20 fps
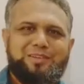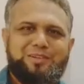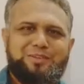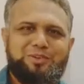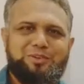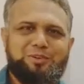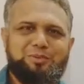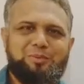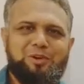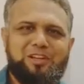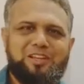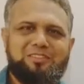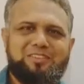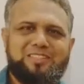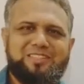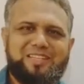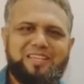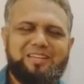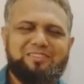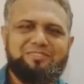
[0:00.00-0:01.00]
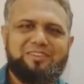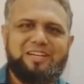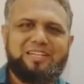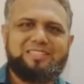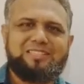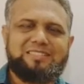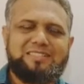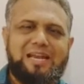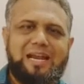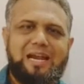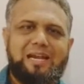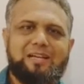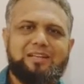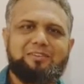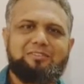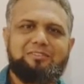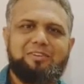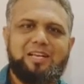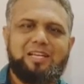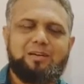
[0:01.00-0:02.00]
So good morning once again friends, and
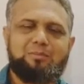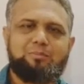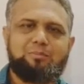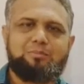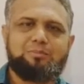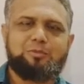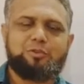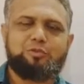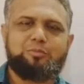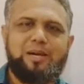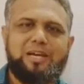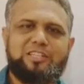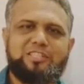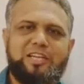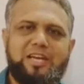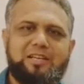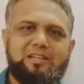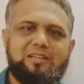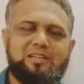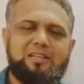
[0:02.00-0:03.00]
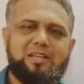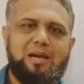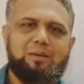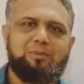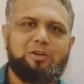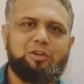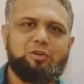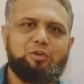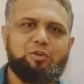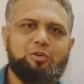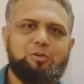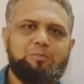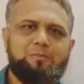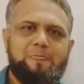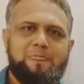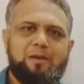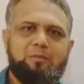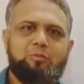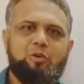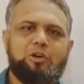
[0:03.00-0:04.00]
welcome to my channel Grammar
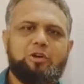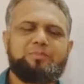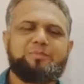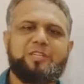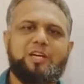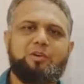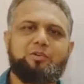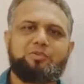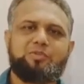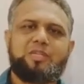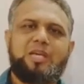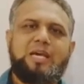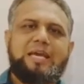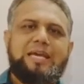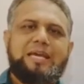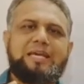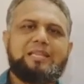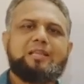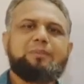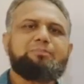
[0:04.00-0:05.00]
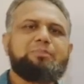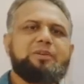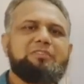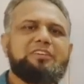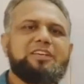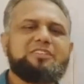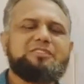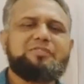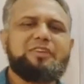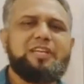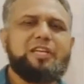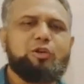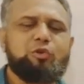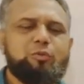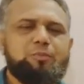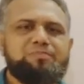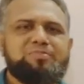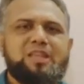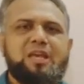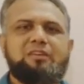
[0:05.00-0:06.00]
Guru Mohib Chaus. In the previous video
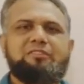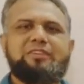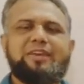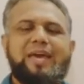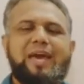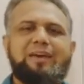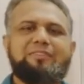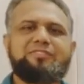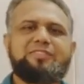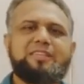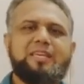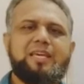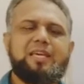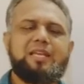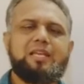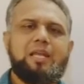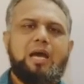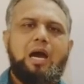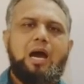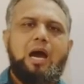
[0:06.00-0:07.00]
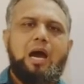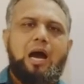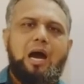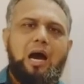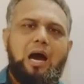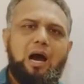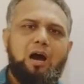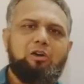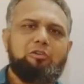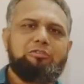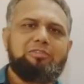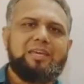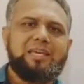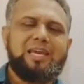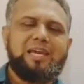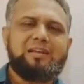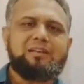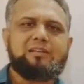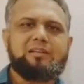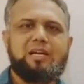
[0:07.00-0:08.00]
we have seen how we
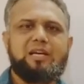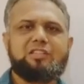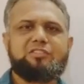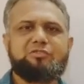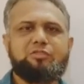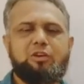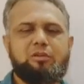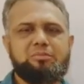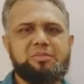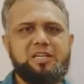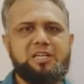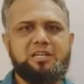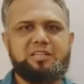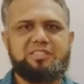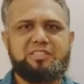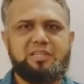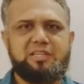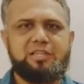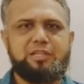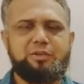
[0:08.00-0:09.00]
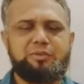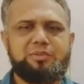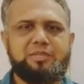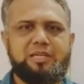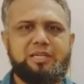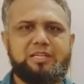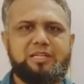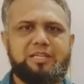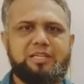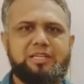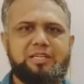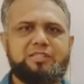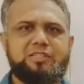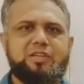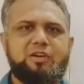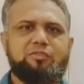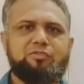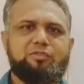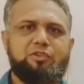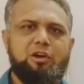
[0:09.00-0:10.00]
can transform the assertive sentence
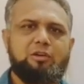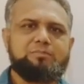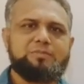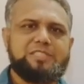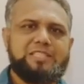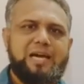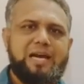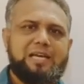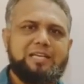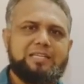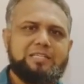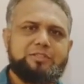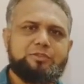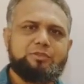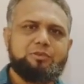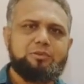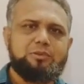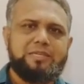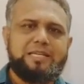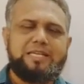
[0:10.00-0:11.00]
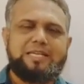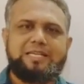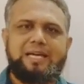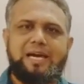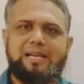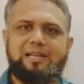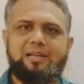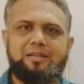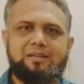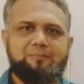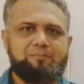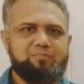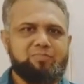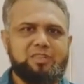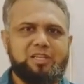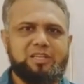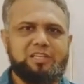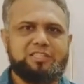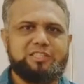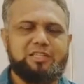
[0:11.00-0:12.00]
from direct to indirect
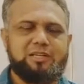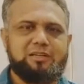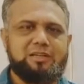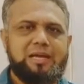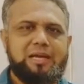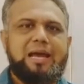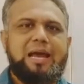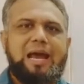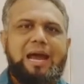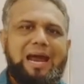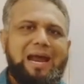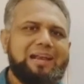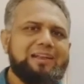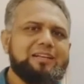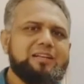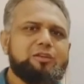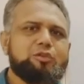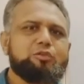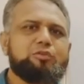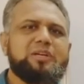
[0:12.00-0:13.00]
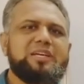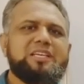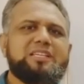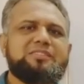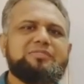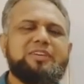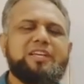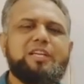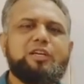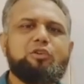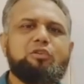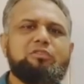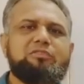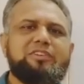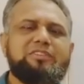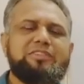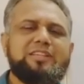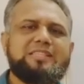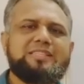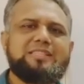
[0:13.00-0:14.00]
narration, and in today's video
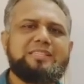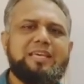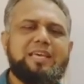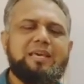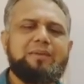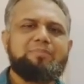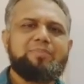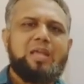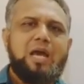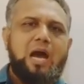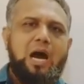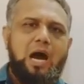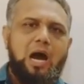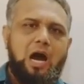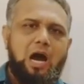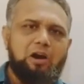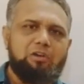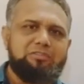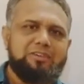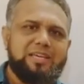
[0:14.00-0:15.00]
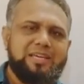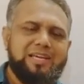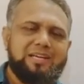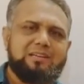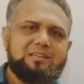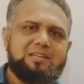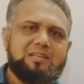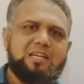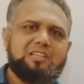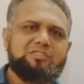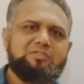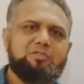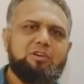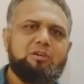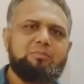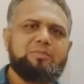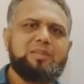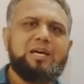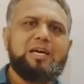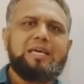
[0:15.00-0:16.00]
we will see how we can
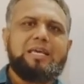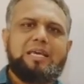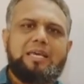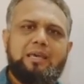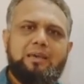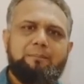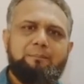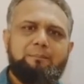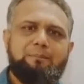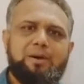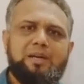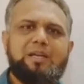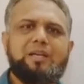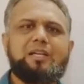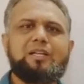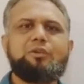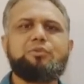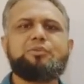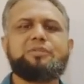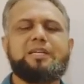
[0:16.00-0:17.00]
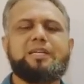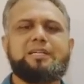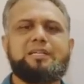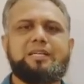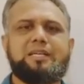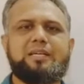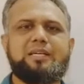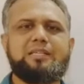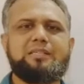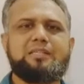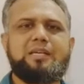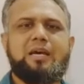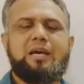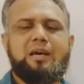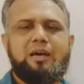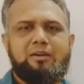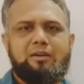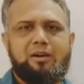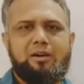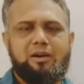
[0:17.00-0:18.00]
transform the imperative sentence
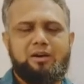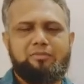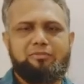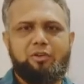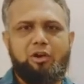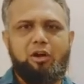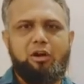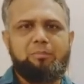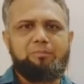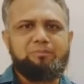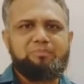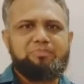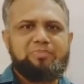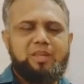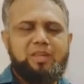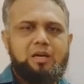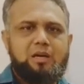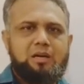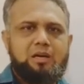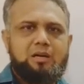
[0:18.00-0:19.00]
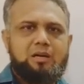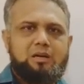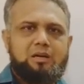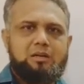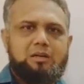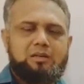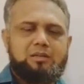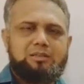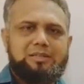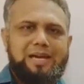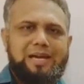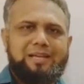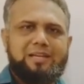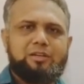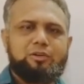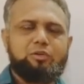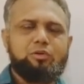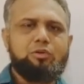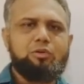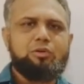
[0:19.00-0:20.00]
from
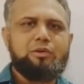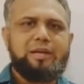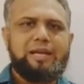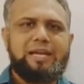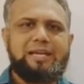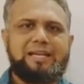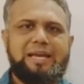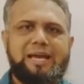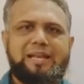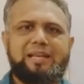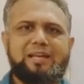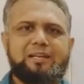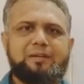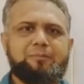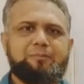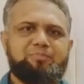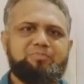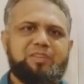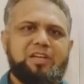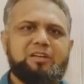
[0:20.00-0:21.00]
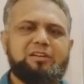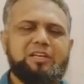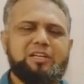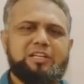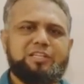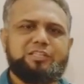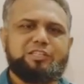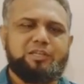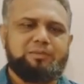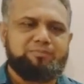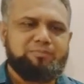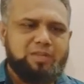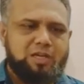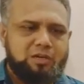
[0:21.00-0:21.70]
direct to indirect narration.